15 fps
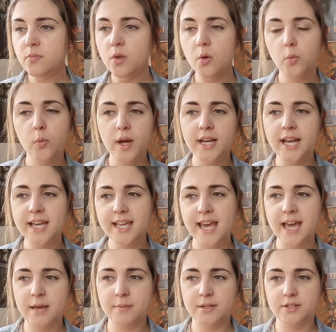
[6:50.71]
when I
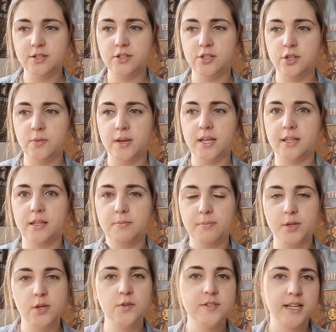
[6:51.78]
came into doing the
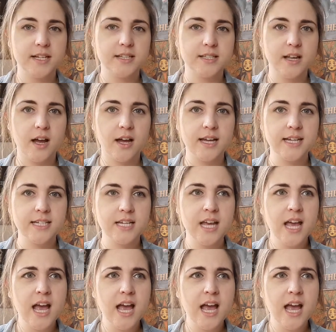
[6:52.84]
music side,